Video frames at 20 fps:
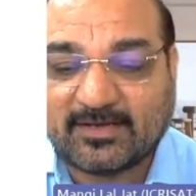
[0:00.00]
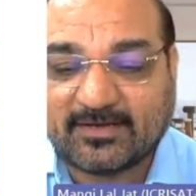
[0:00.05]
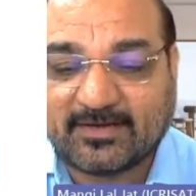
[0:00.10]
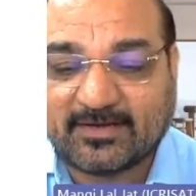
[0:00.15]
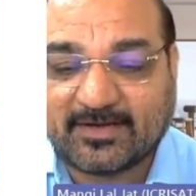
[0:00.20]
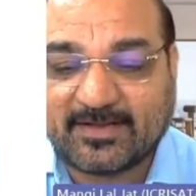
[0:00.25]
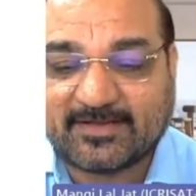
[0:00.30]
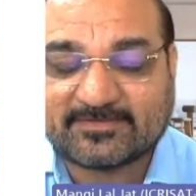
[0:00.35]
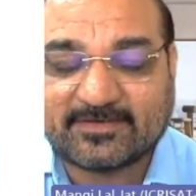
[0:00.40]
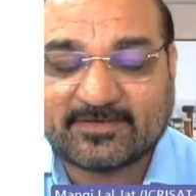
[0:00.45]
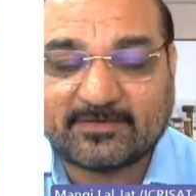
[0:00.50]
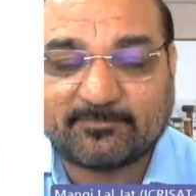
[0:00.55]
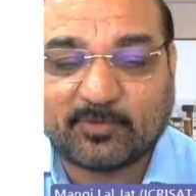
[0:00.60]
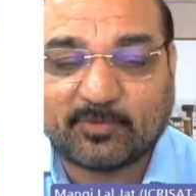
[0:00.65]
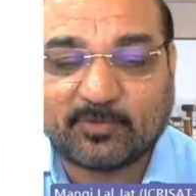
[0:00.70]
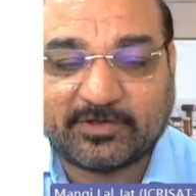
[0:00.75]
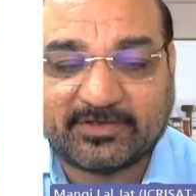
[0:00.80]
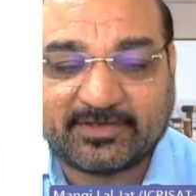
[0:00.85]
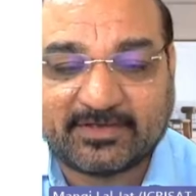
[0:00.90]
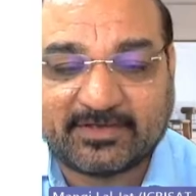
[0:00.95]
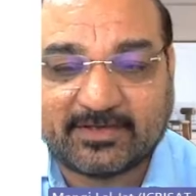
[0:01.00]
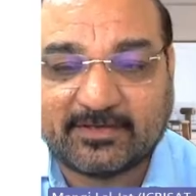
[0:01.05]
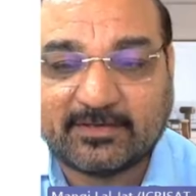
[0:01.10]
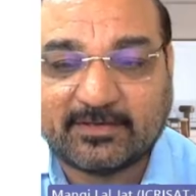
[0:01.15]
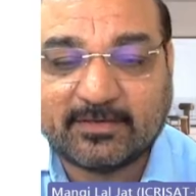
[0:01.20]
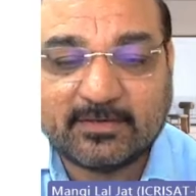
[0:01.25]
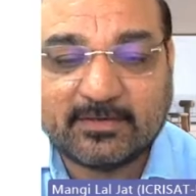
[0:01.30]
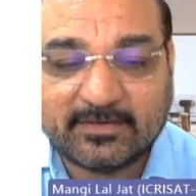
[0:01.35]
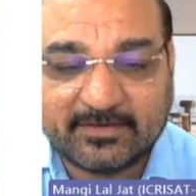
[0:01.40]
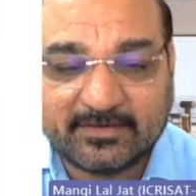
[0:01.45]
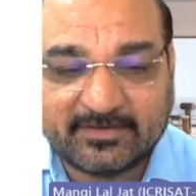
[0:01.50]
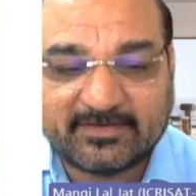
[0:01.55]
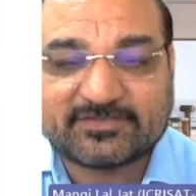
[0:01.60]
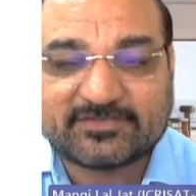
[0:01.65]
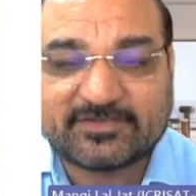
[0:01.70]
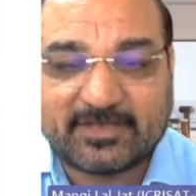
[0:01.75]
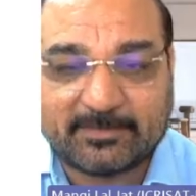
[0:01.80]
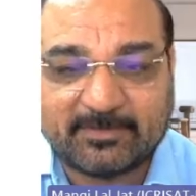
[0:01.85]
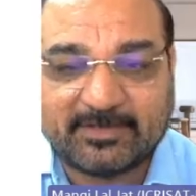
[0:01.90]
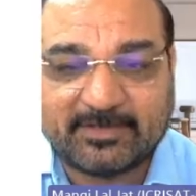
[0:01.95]
unrest and political
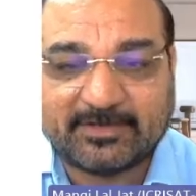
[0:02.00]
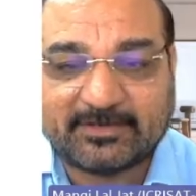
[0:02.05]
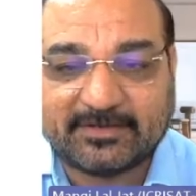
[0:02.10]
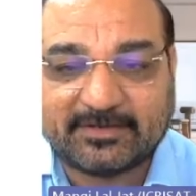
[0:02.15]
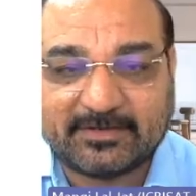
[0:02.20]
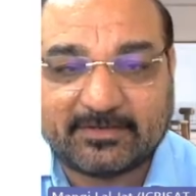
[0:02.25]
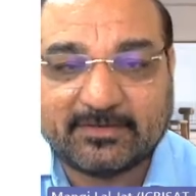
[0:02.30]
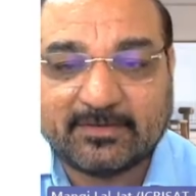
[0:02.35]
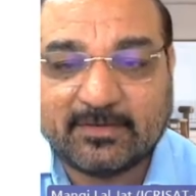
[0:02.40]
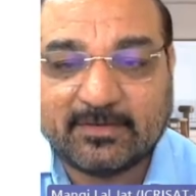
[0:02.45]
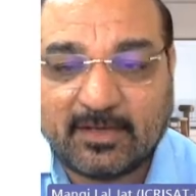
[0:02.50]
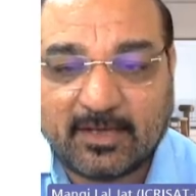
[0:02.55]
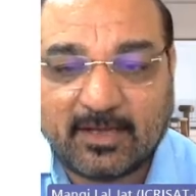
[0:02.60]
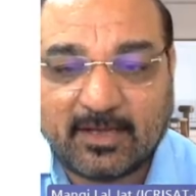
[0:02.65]
instability.